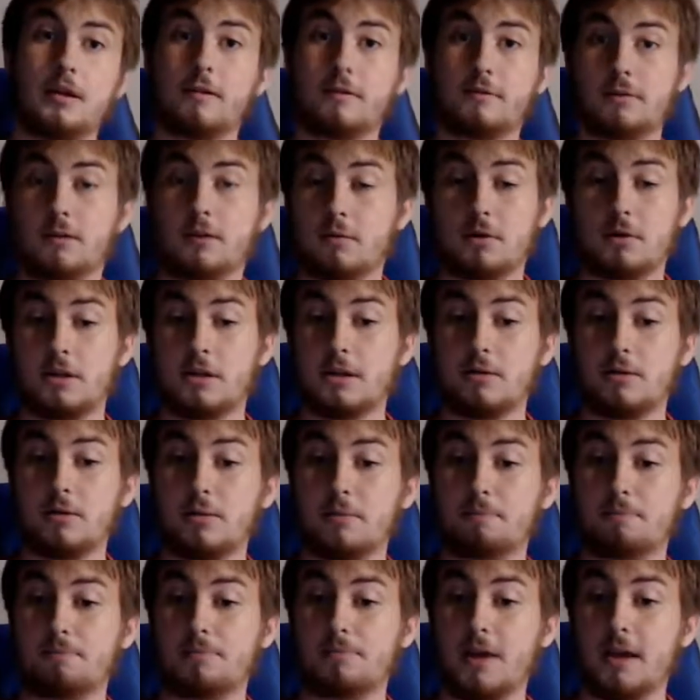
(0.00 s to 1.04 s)
if someone's
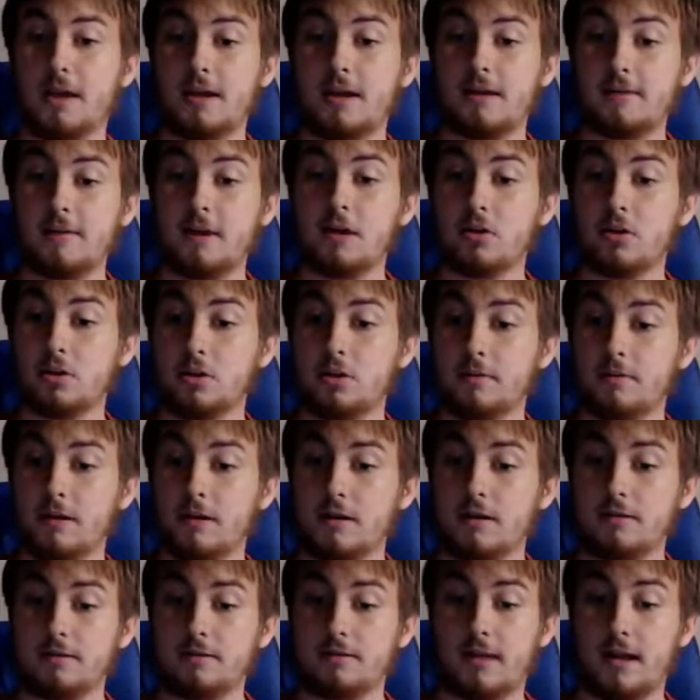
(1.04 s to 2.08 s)
able to take advantage of
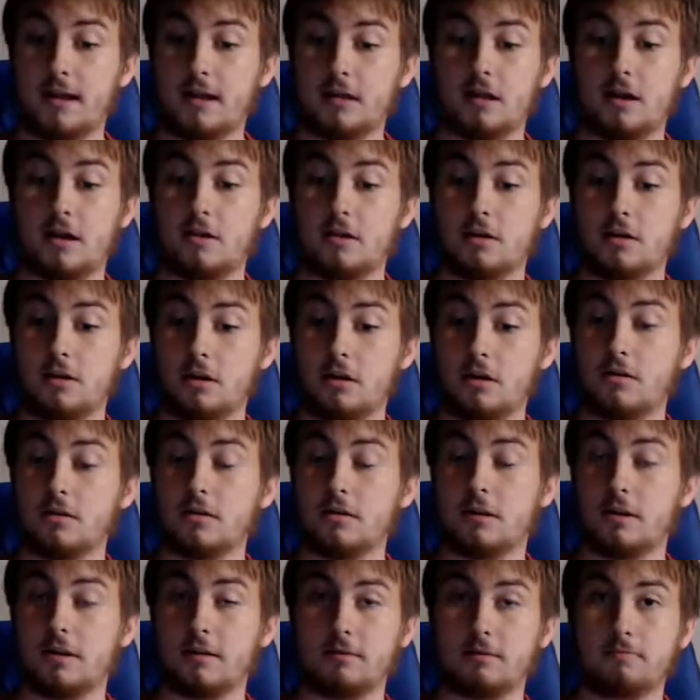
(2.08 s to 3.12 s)
it, that's how it
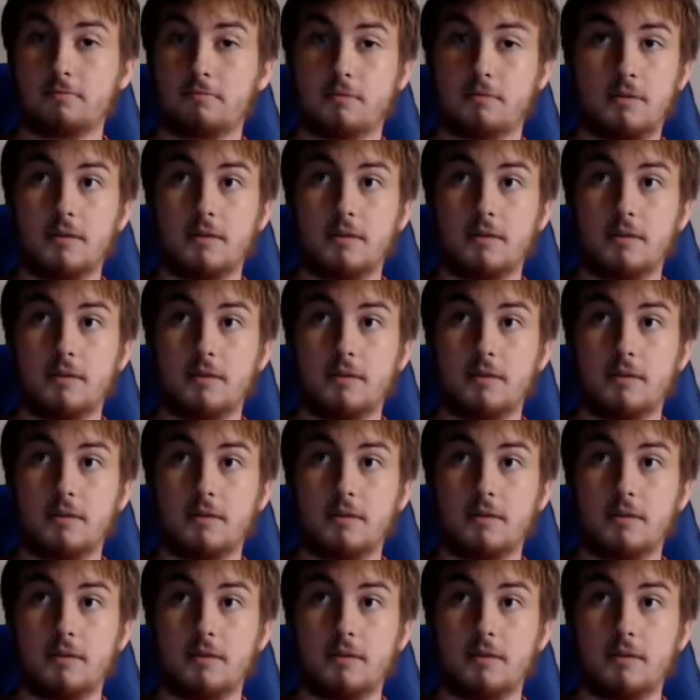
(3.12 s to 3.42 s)
goes, and